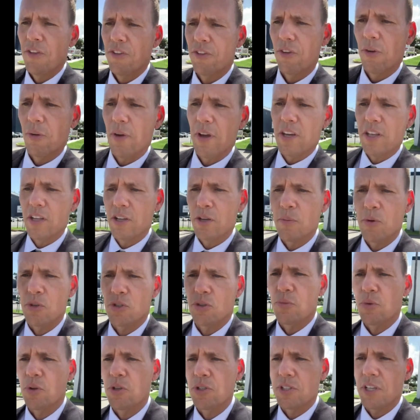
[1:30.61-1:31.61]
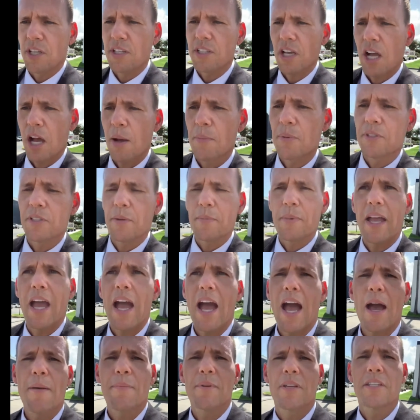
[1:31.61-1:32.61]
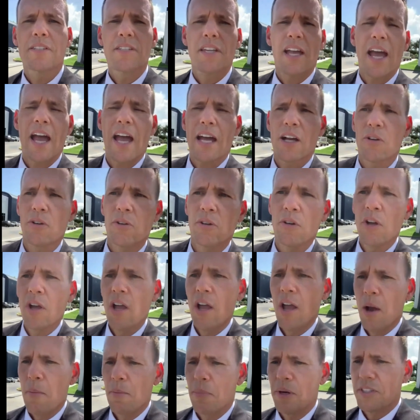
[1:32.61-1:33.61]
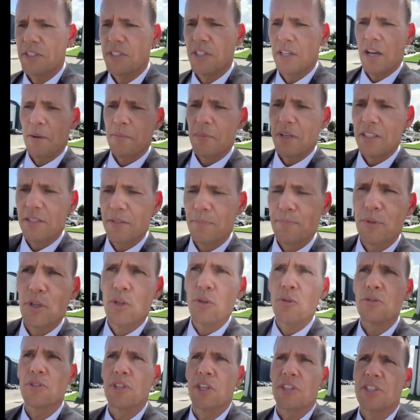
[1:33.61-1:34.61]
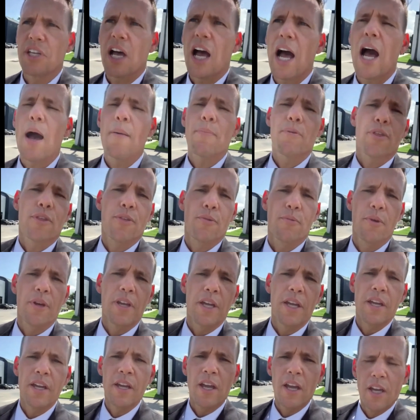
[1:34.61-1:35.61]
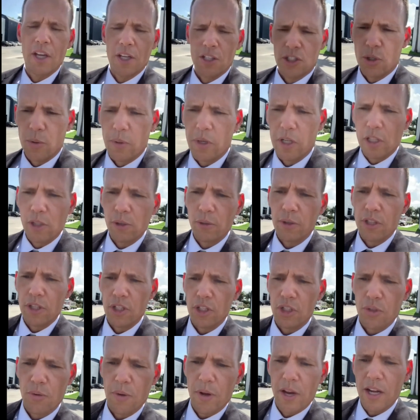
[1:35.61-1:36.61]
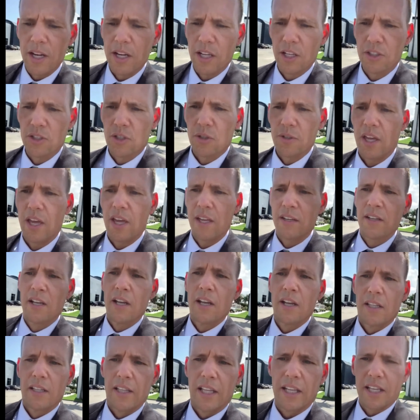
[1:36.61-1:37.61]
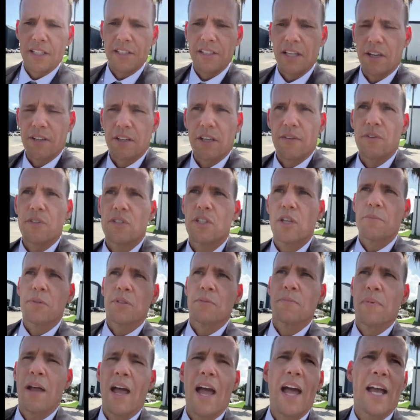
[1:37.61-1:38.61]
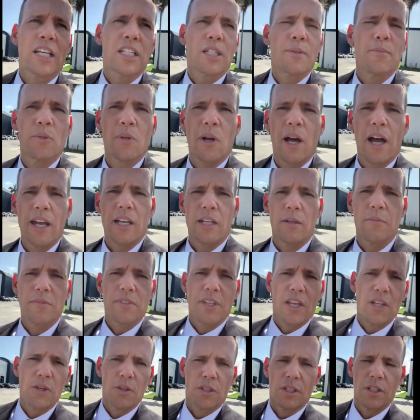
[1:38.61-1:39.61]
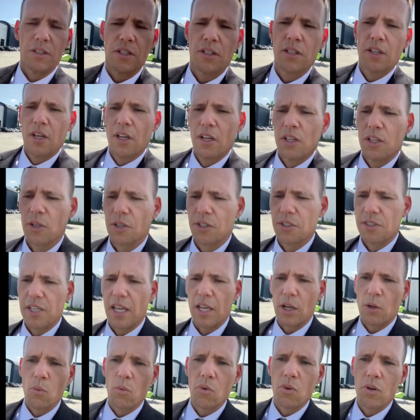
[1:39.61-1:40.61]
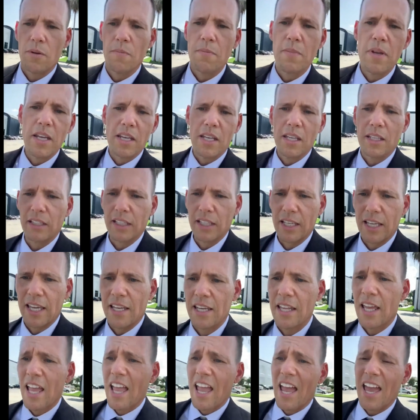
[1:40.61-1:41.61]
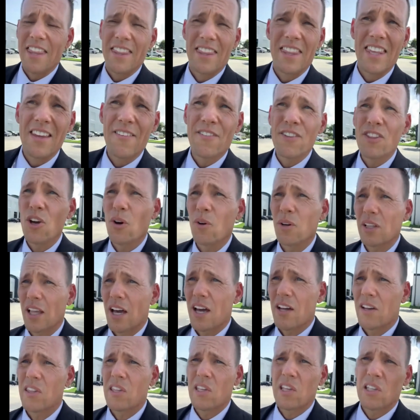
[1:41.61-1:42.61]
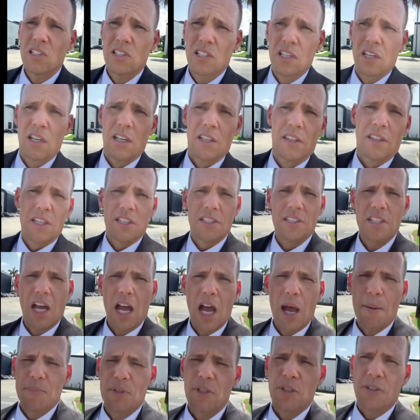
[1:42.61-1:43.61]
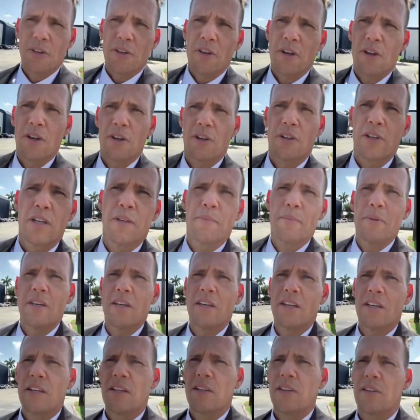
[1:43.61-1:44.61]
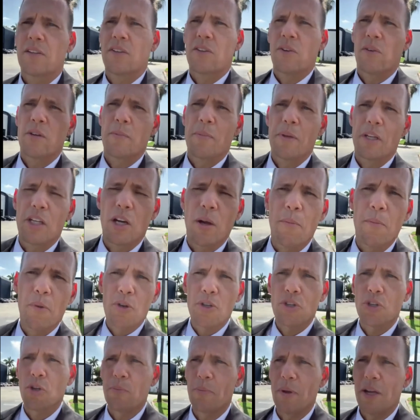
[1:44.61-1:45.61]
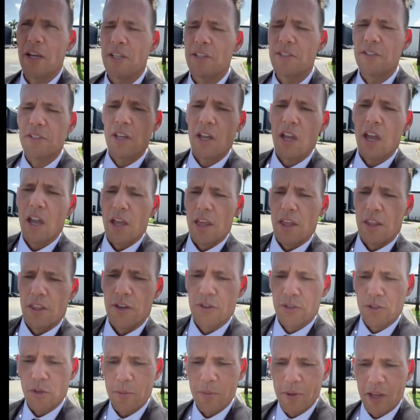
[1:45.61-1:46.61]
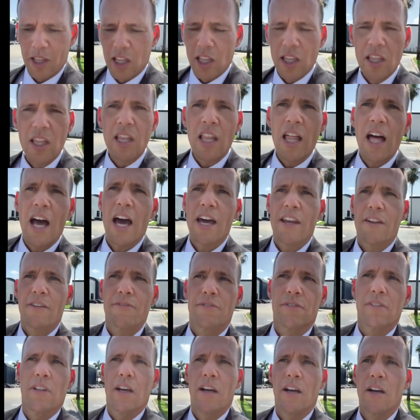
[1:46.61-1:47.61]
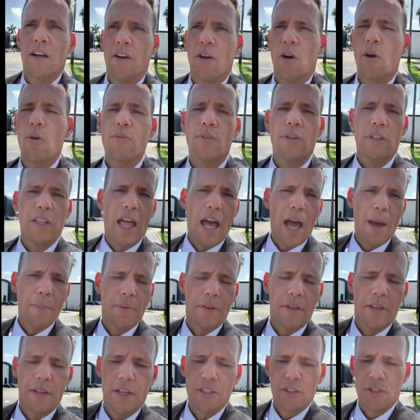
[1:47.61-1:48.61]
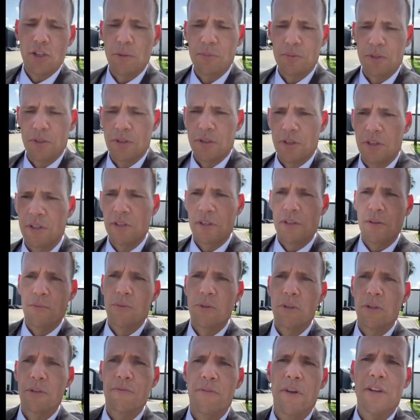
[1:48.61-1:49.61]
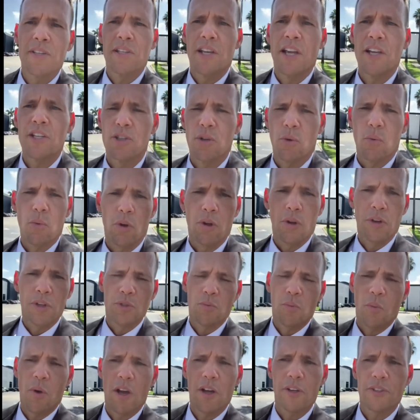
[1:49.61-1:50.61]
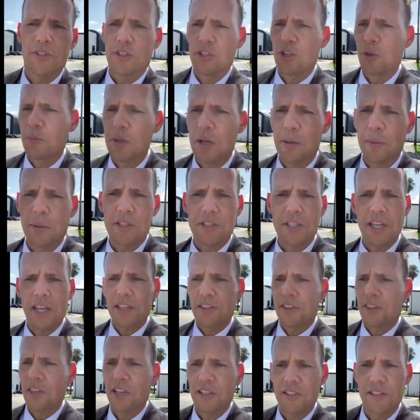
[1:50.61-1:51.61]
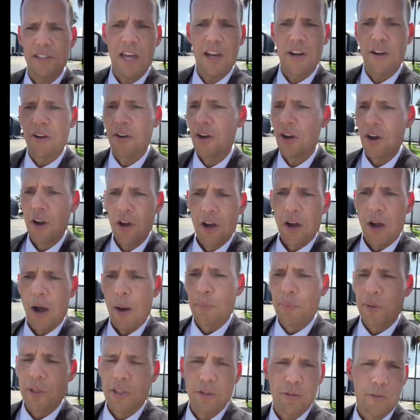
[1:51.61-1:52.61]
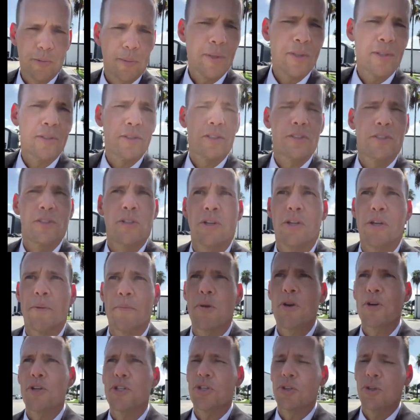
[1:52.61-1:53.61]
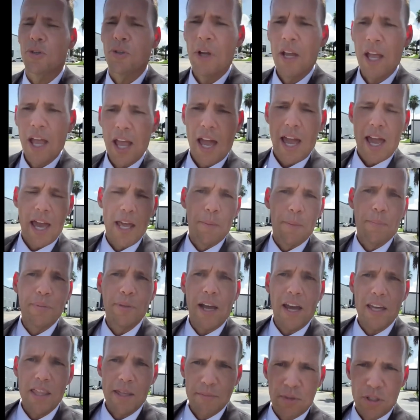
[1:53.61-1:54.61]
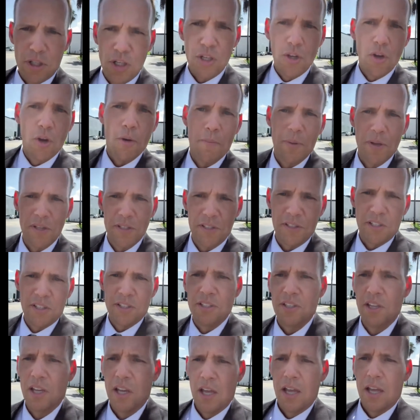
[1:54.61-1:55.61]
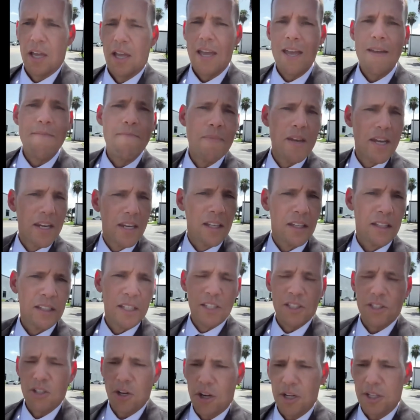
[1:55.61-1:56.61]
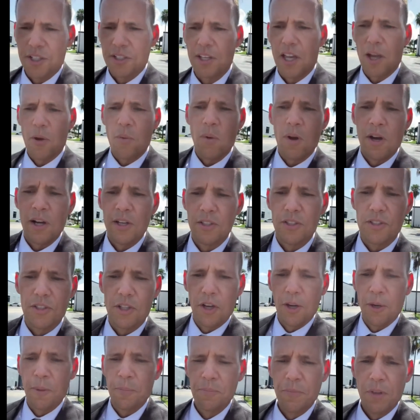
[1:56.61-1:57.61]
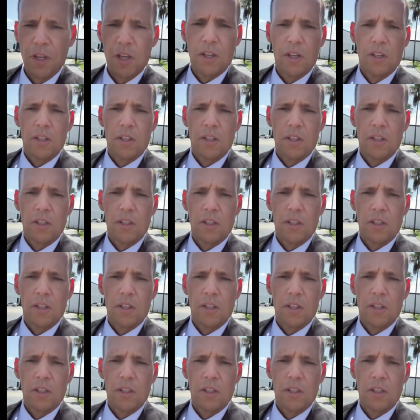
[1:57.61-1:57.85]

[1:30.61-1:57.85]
So any commercial real estate topics I'd be happy to tackle, but I'm going to choose the top three to include in the training, so that, like I said, I'll give you some actionable items that you can take immediately. And even though a lot of these topics are going to be commercial based, there's going to be a lot of overlap in terms of the residential world as well. So you'll be able to take things that are applicable to commercial and apply them to your business immediately, starting day one. So